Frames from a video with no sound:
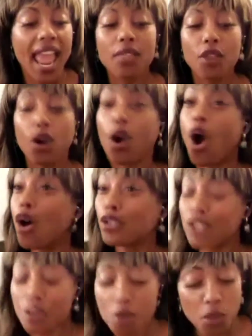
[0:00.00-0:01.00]
And they're
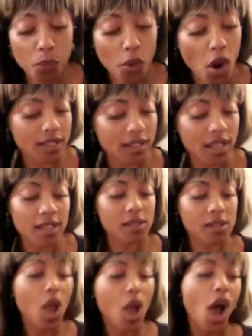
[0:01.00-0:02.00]
also in the process
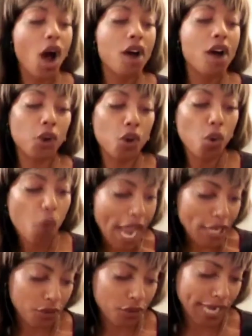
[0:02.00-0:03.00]
of
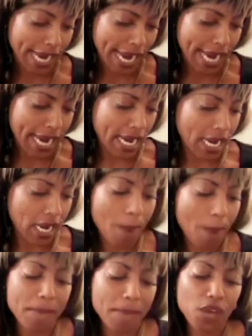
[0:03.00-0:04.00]
acquiring
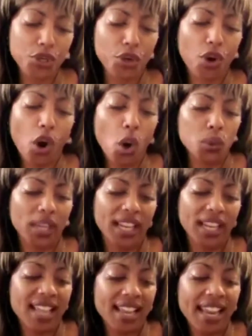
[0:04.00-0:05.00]
Mountaineer
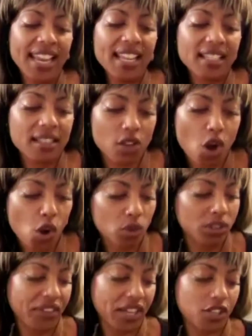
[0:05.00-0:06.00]
Holdings and its
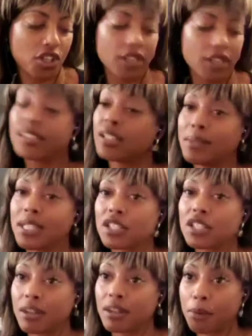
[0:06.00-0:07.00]
cultivation and
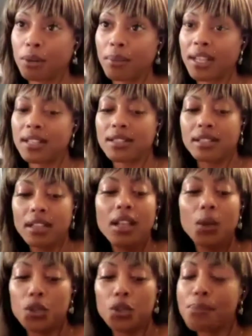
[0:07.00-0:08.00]
dispensary permits,
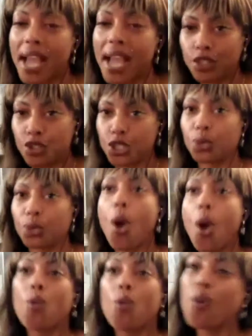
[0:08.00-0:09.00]
which, mind you,
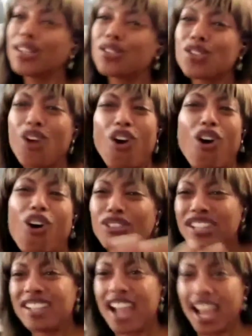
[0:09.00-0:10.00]
once all
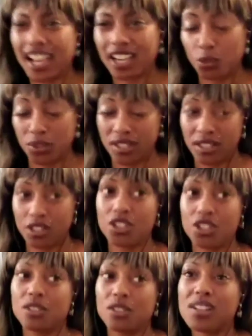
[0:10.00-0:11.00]
these
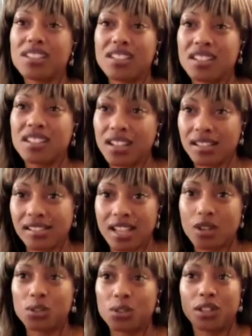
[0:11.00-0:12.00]
acquisitions, once the dust
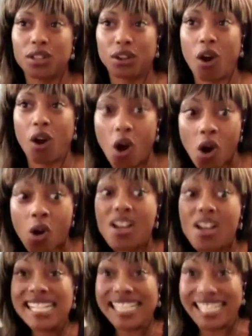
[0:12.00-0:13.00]
settles and they're all
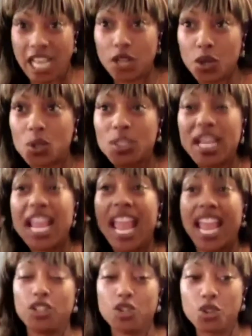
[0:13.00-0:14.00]
settled
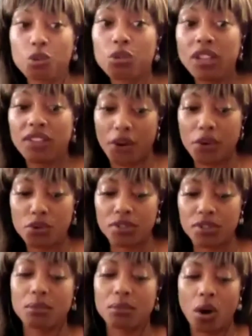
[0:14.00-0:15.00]
and Trulieve owns
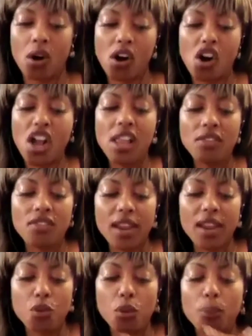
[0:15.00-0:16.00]
them all, they
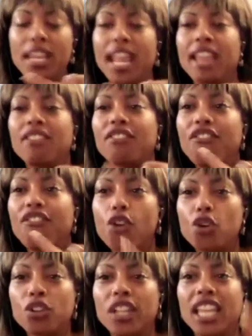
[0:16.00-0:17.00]
will be a
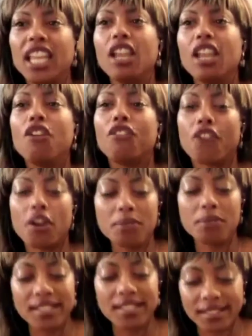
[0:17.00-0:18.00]
fully, from
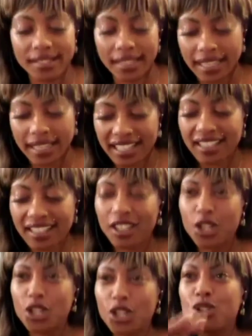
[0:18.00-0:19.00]
seed
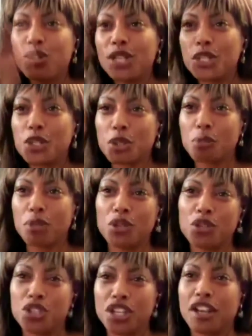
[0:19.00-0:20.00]
to
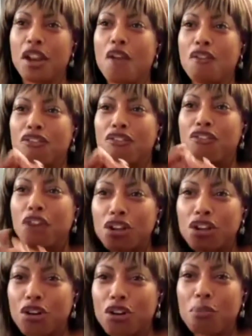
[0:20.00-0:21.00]
distribution,
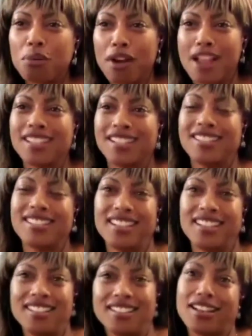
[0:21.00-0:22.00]
vertical presence
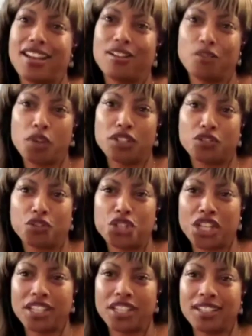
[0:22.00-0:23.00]
in the state of West
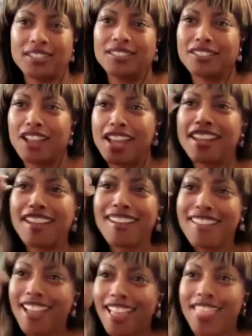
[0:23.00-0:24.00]
Virginia, like
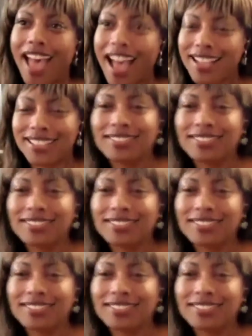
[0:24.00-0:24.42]
that.